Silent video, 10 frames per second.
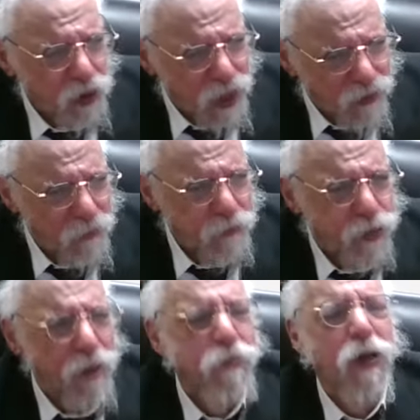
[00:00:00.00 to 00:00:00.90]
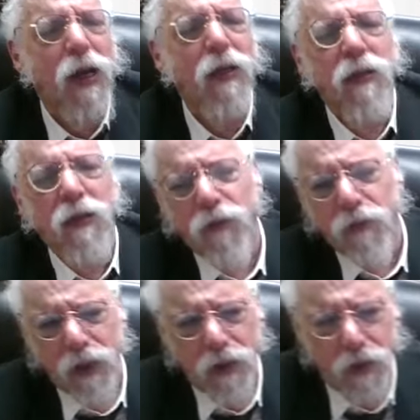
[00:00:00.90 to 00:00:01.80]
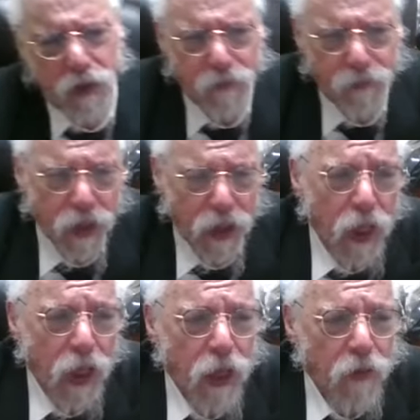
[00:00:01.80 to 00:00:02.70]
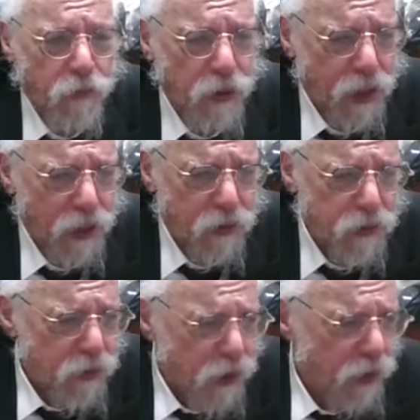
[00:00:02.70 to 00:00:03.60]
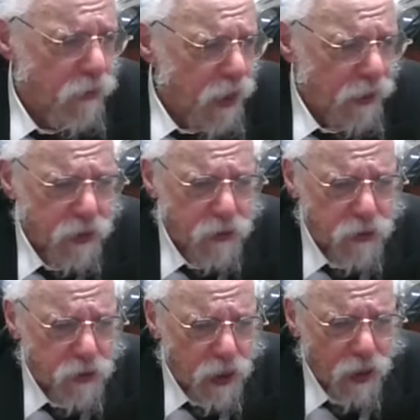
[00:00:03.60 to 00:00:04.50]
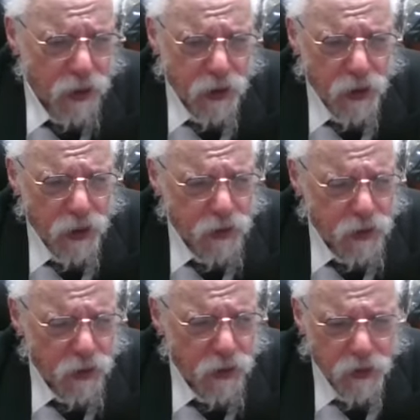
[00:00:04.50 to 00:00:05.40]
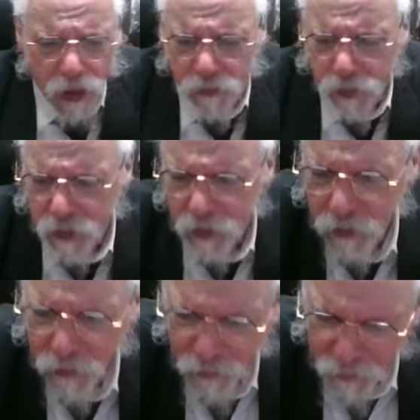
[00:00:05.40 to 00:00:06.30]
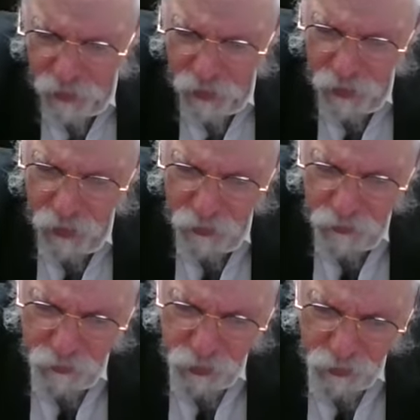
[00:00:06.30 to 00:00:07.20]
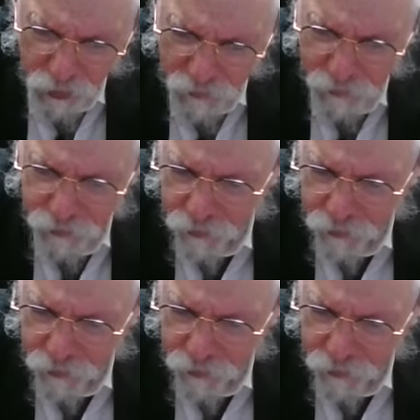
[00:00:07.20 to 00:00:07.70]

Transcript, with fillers: to have the proper conduct for Menim, for Mechatas. Anyways, I give it Nishtark, Aslach Rabba, be well.